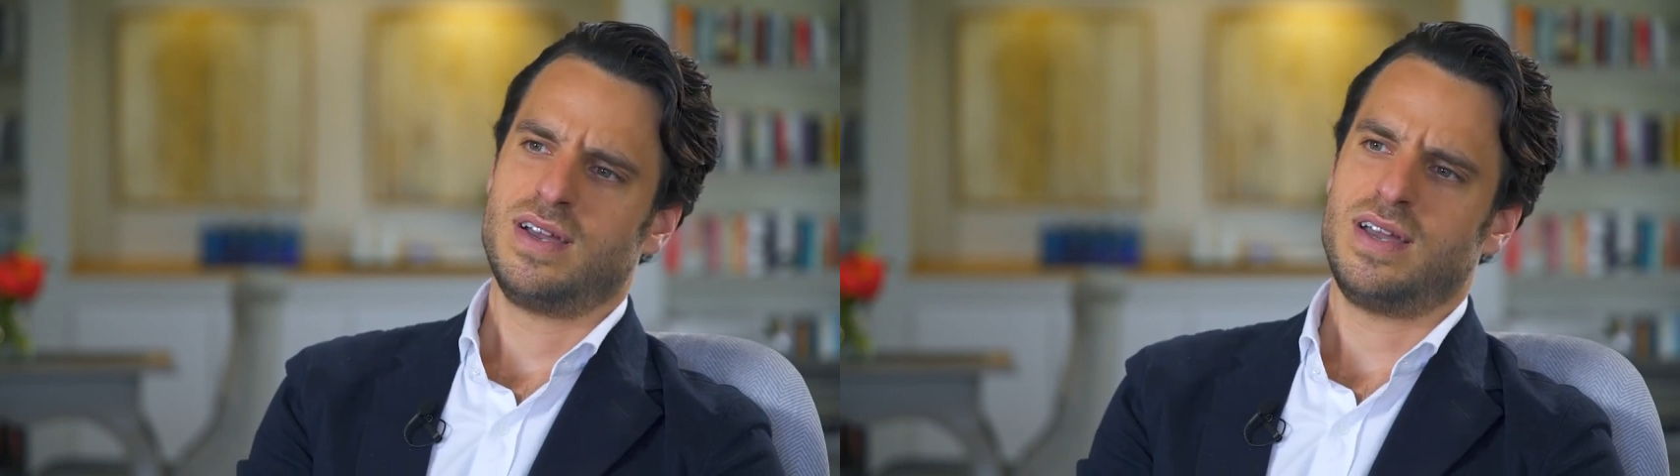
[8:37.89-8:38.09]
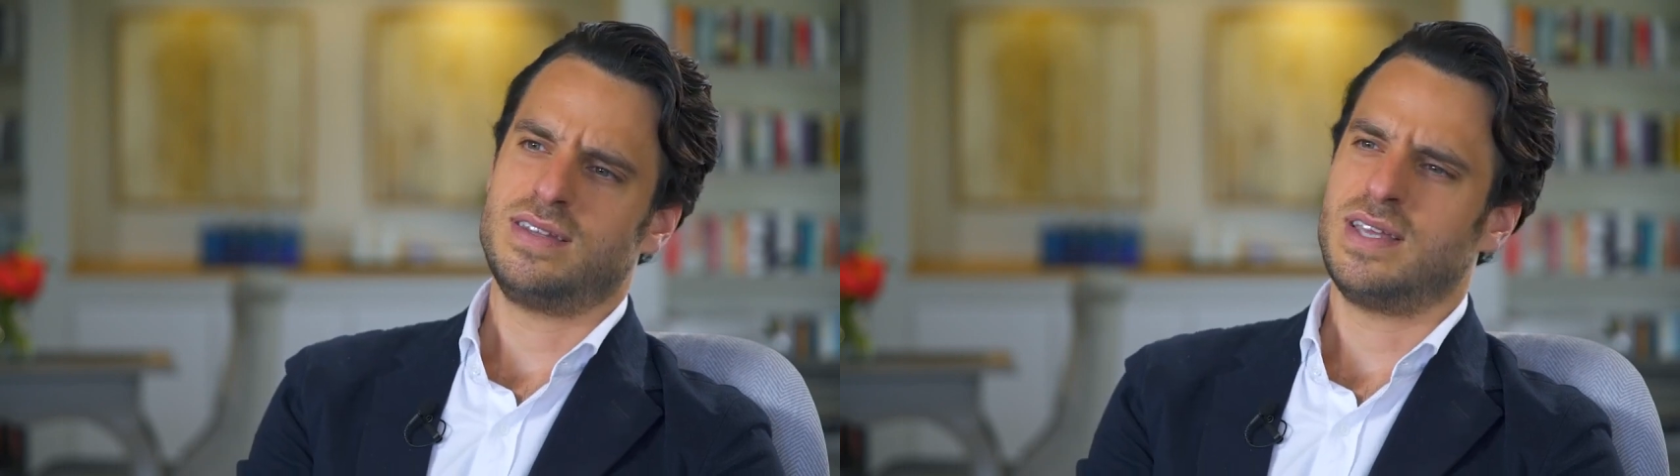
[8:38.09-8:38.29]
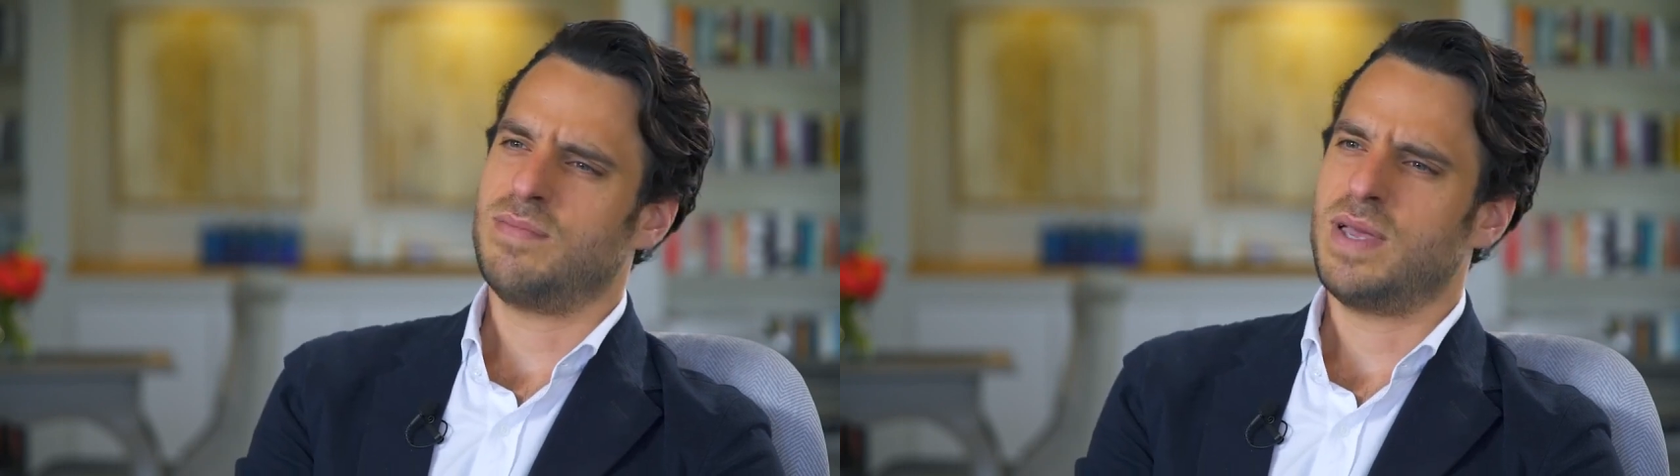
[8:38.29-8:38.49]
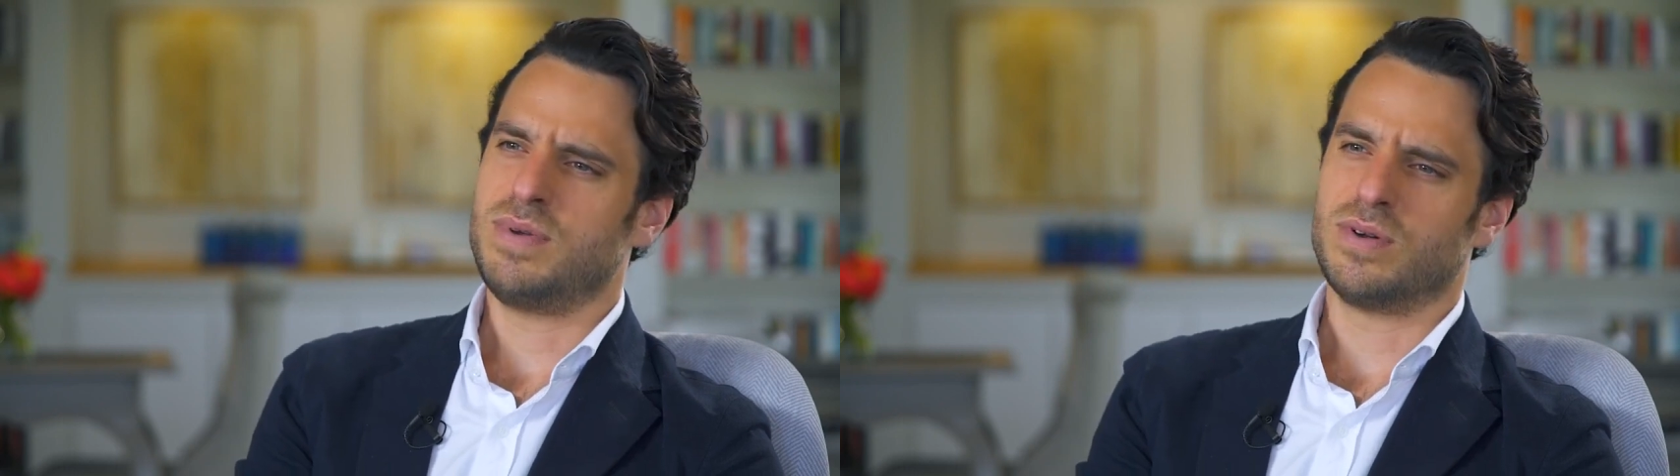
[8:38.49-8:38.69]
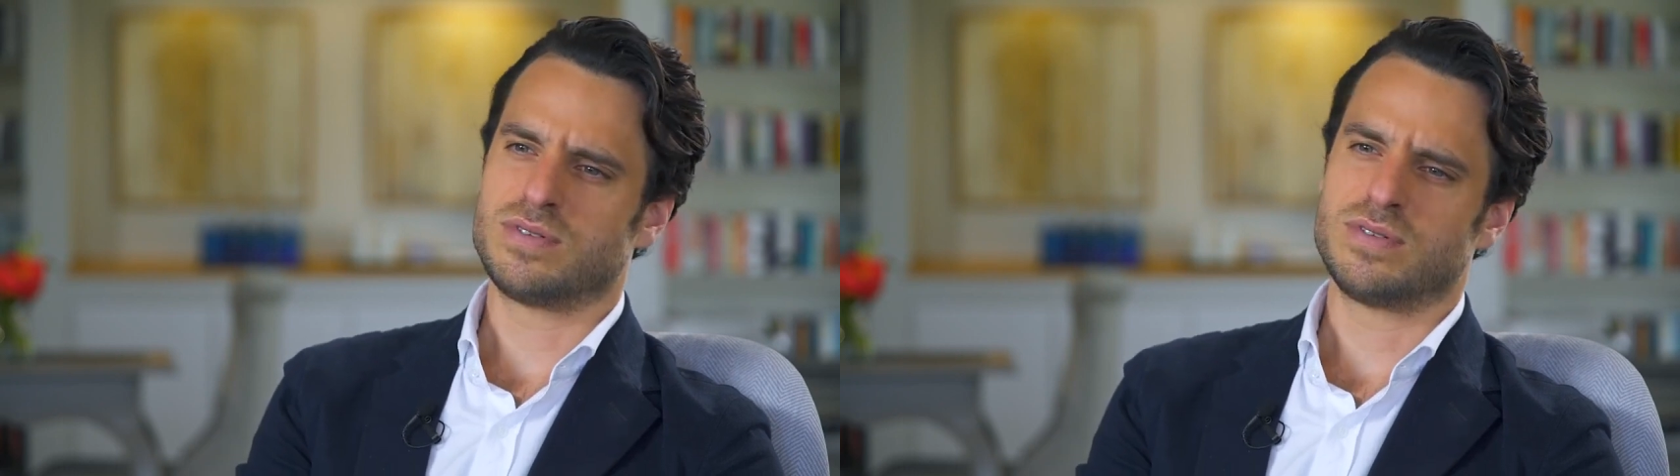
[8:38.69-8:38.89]
And then
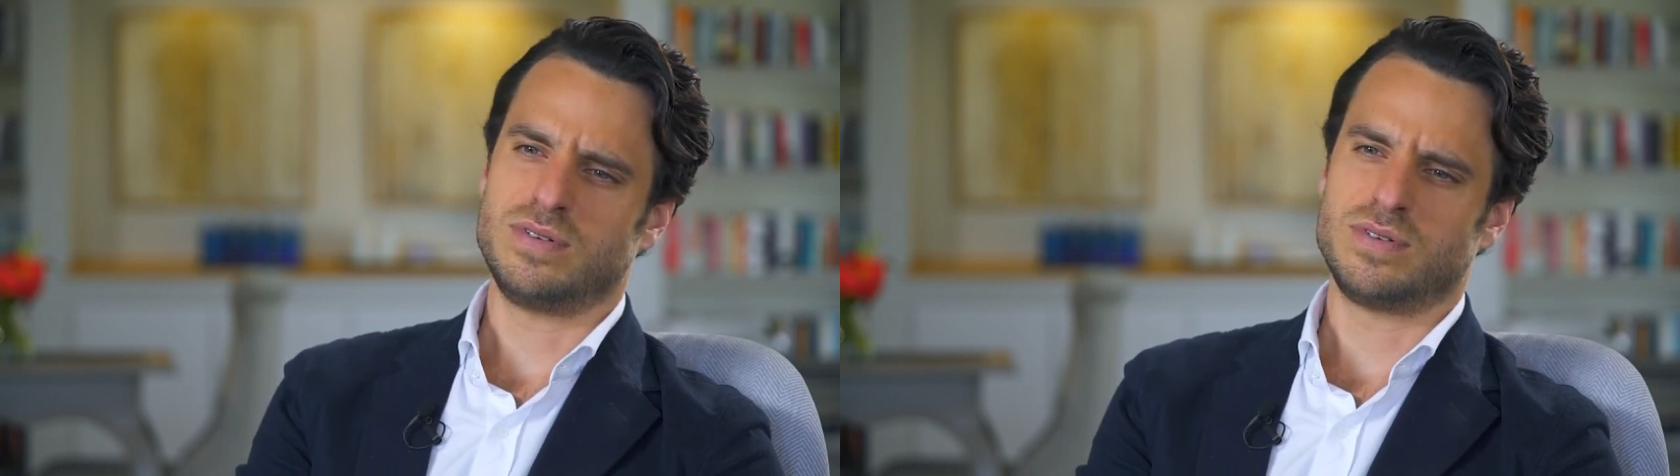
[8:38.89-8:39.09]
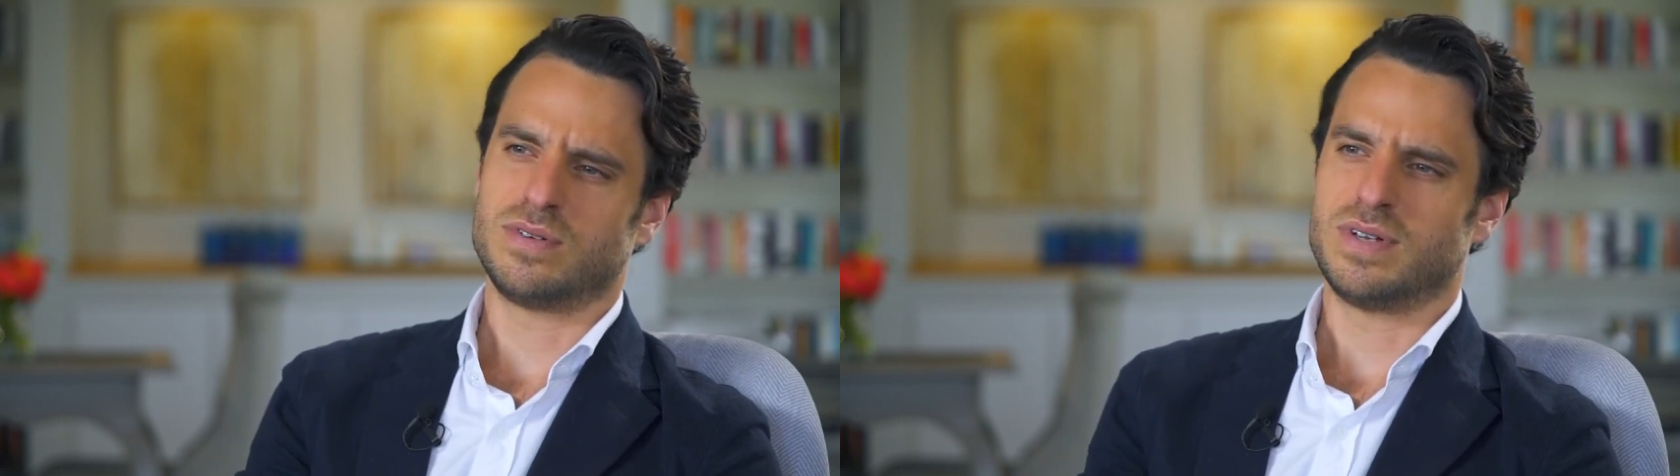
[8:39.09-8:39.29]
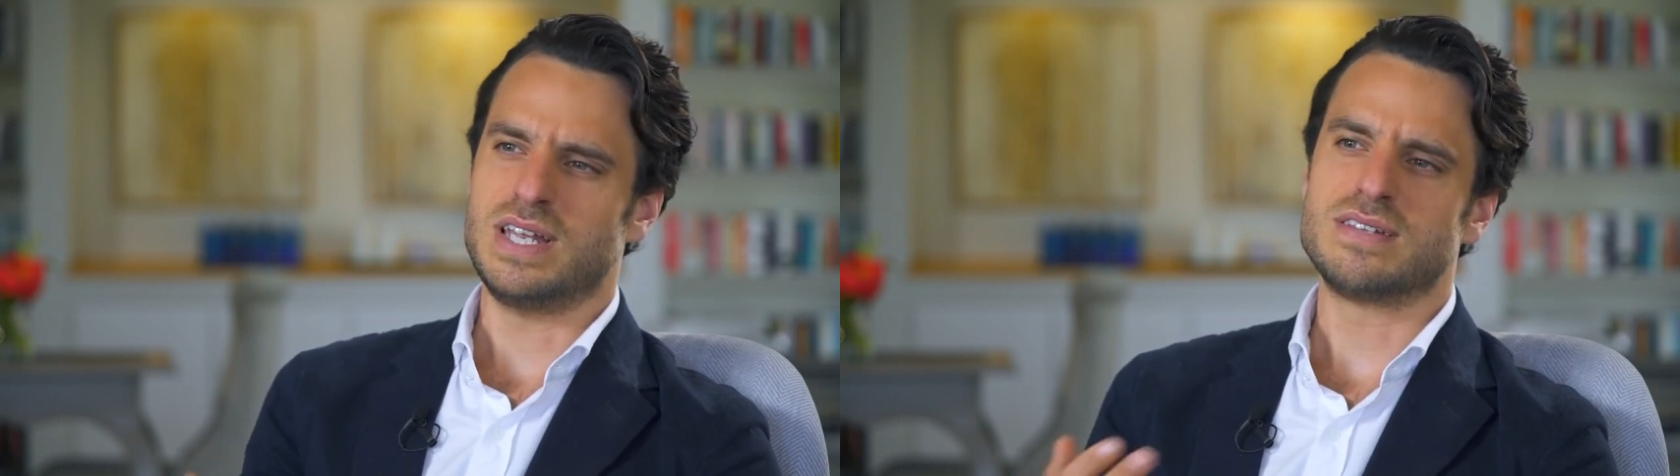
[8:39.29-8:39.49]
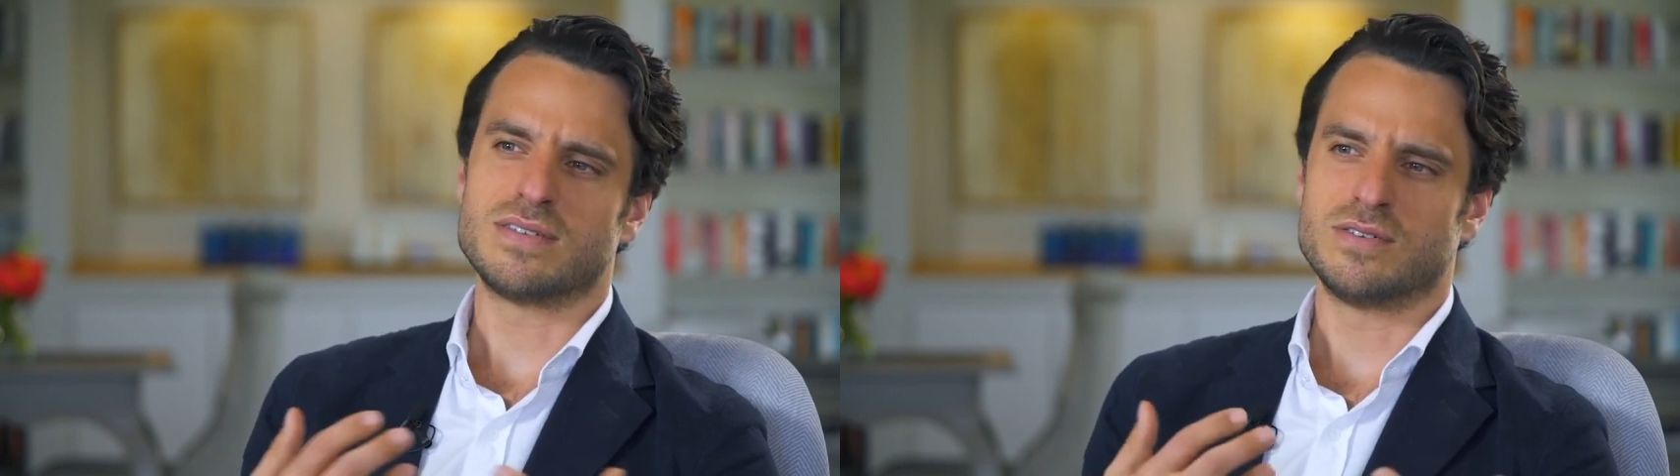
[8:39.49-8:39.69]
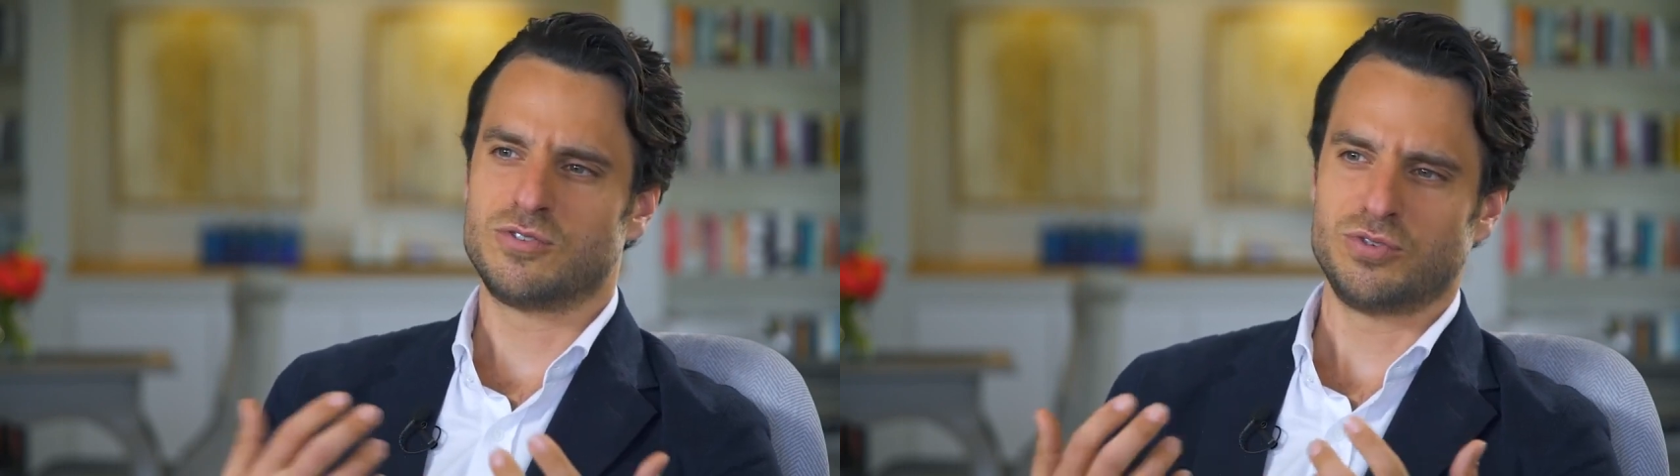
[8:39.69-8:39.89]
maybe also you don't listen